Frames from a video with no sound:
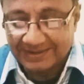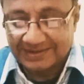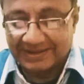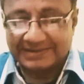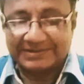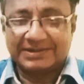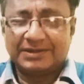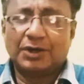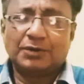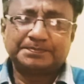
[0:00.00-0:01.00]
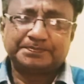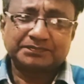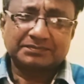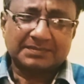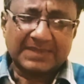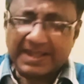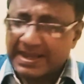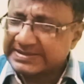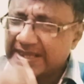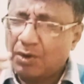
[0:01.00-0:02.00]
And you know,
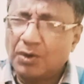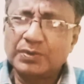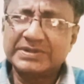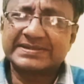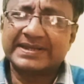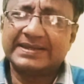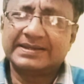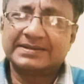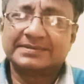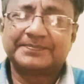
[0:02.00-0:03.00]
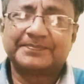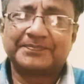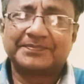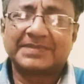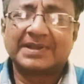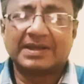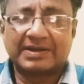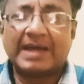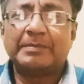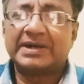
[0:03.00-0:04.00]
as I always say,
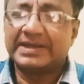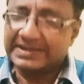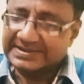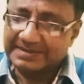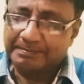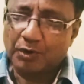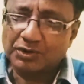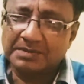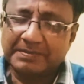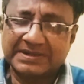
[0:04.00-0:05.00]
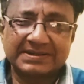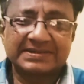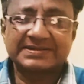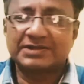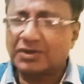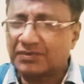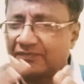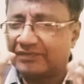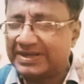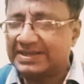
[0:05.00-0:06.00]
grammar is important, but it is not
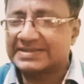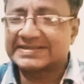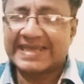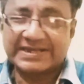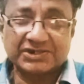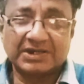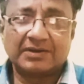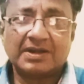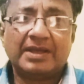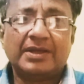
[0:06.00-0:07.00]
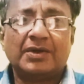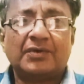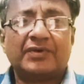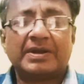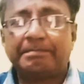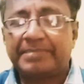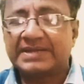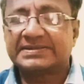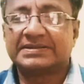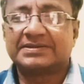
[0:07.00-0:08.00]
very essential for a
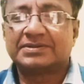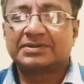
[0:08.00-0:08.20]
person